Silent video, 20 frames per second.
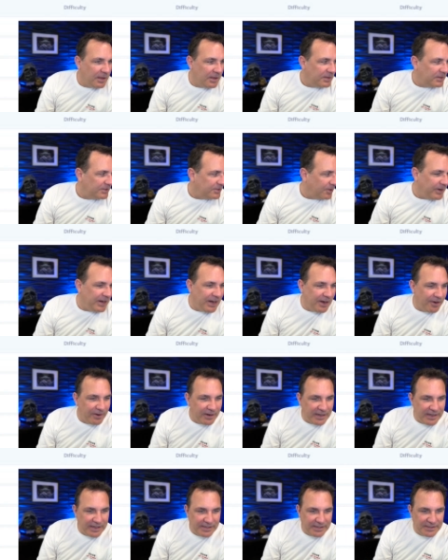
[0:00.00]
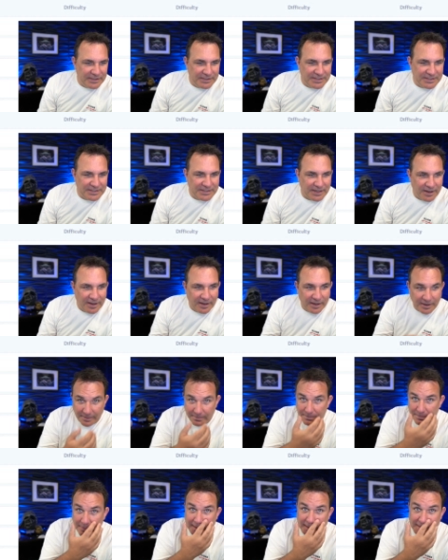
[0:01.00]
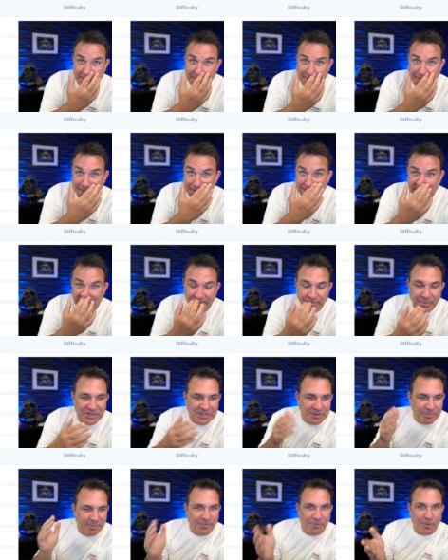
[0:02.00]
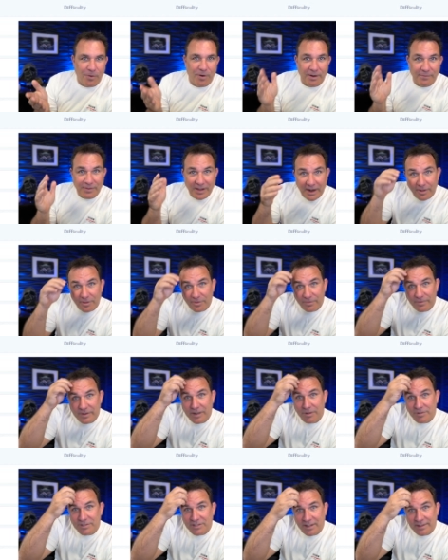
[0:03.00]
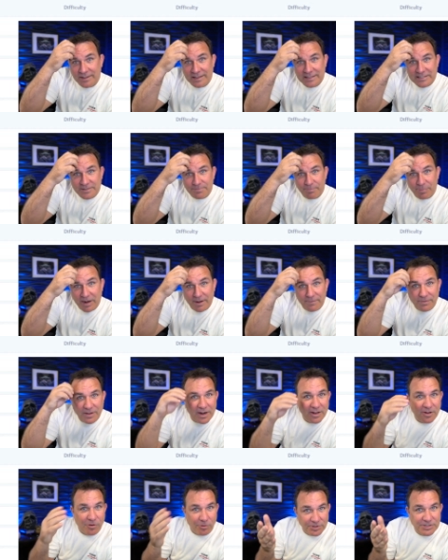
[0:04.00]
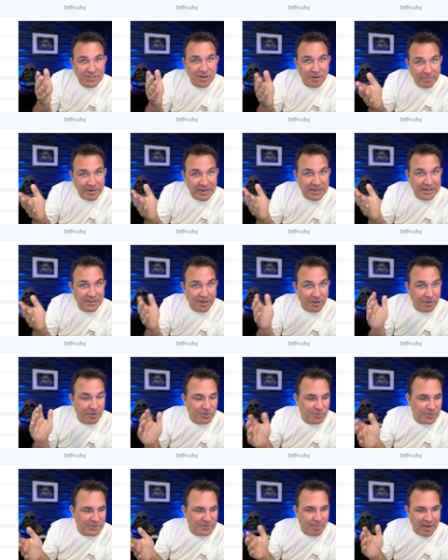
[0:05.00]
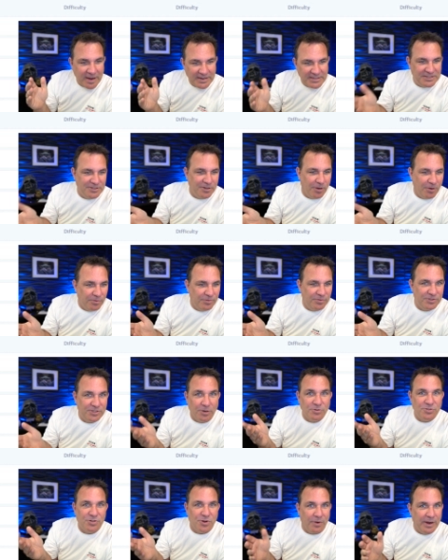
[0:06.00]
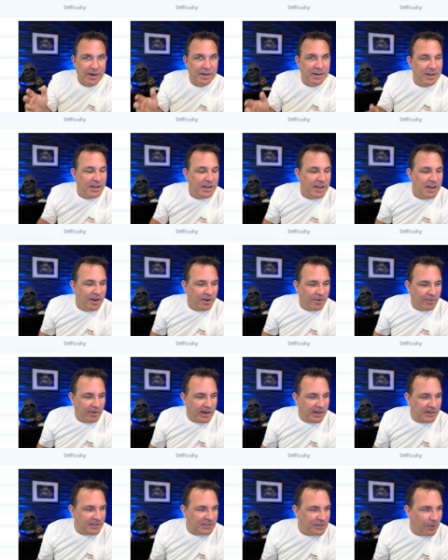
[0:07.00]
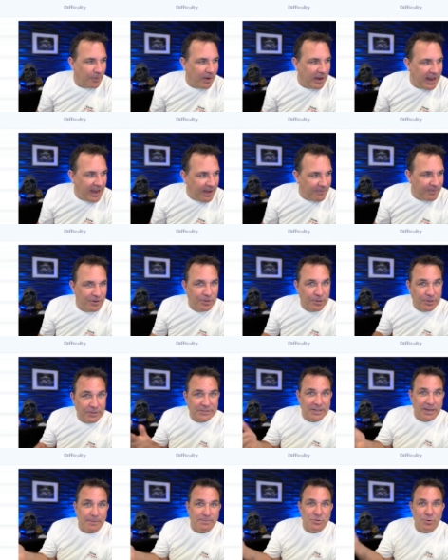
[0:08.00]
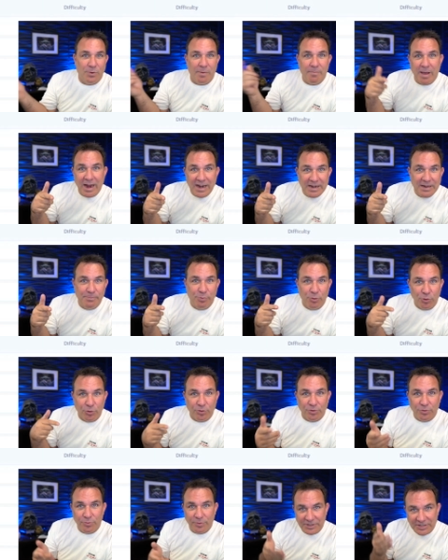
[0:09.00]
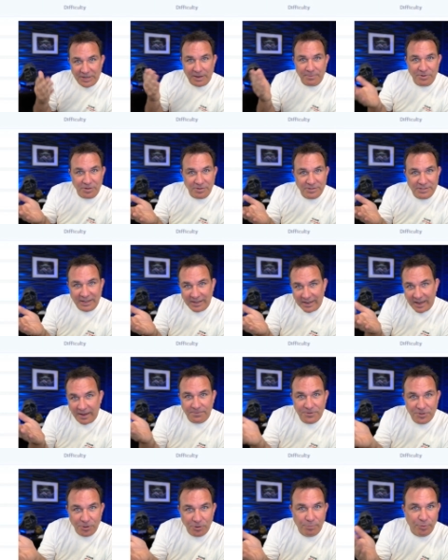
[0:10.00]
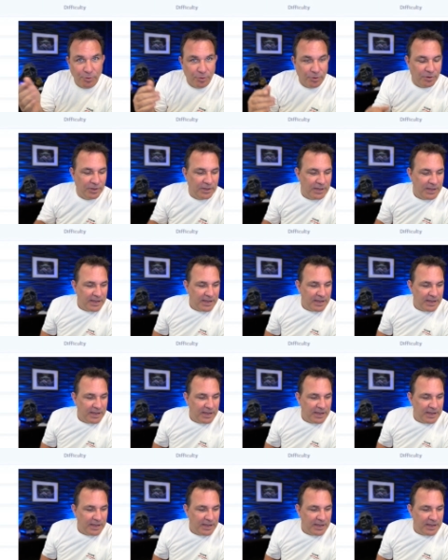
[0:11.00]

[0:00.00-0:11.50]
So here is, um, as, as I mentioned before, I've got other videos on this, but I've got a Goldshell Mini-DOGE which mines Do Dogecoin. Right? So I have it hooked up to a mining pool, which I'm using F two pool.